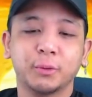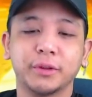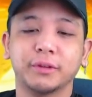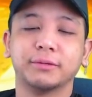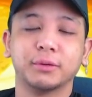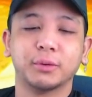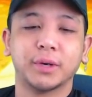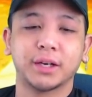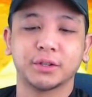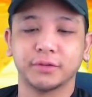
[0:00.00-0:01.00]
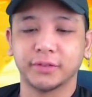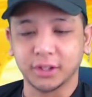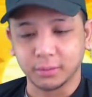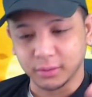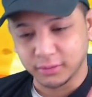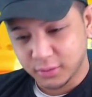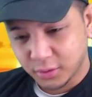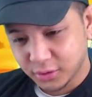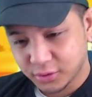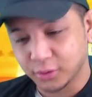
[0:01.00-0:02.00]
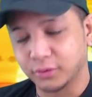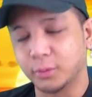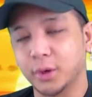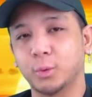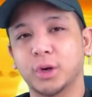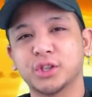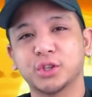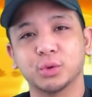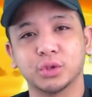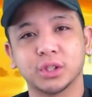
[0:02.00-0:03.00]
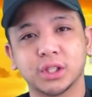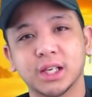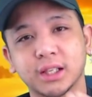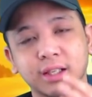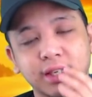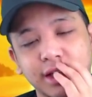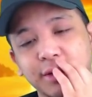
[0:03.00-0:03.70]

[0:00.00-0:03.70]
with the full reaction available, of course, so if you want to watch those instead,